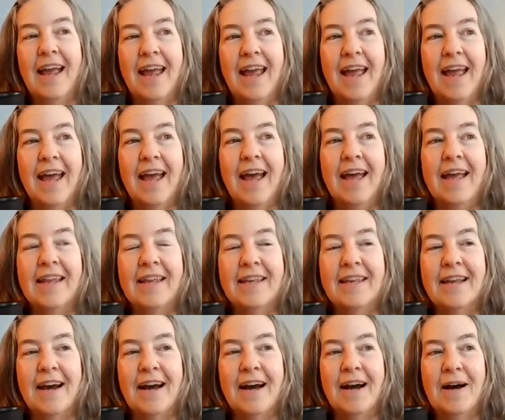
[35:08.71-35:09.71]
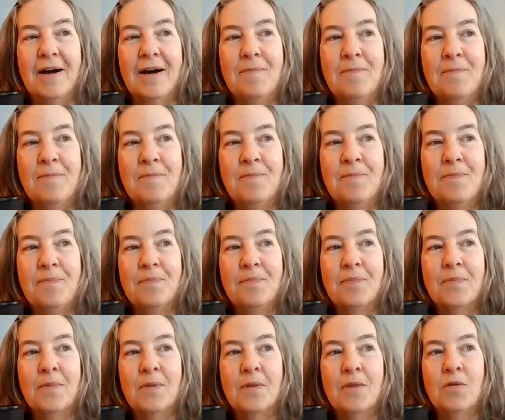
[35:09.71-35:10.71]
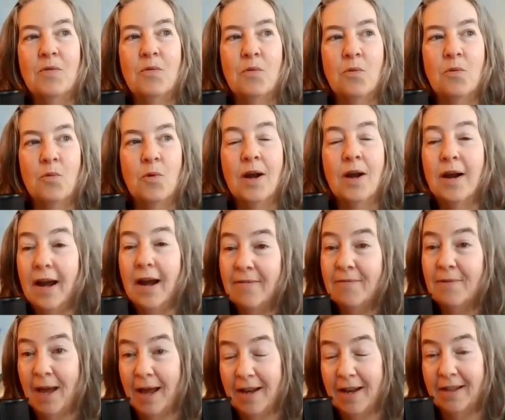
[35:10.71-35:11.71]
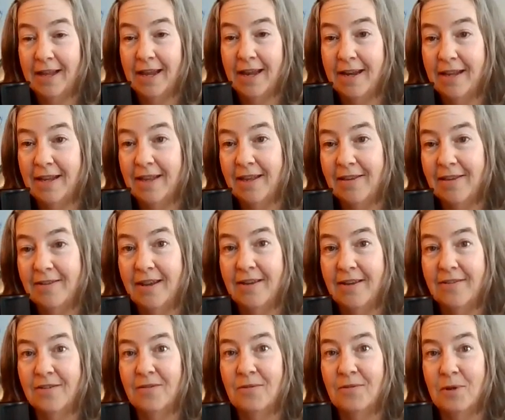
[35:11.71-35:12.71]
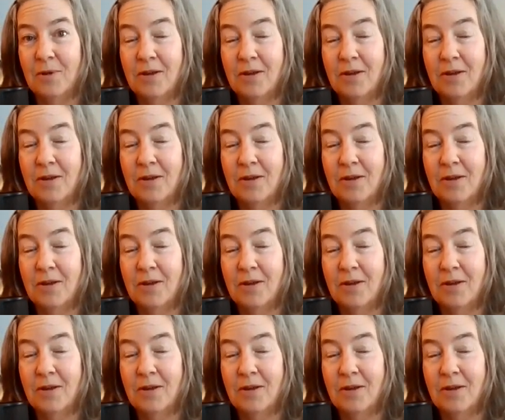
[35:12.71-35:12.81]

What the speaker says: And where I'm kind of landing these days